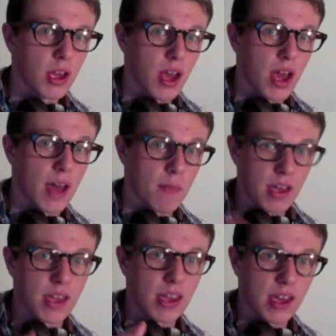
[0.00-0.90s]

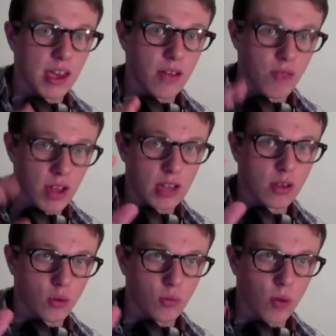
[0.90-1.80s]
making it really
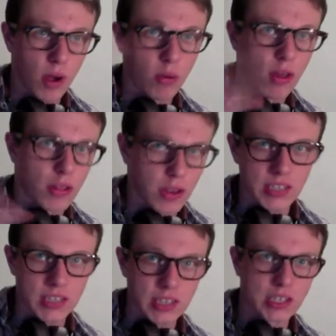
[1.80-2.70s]
well worth listening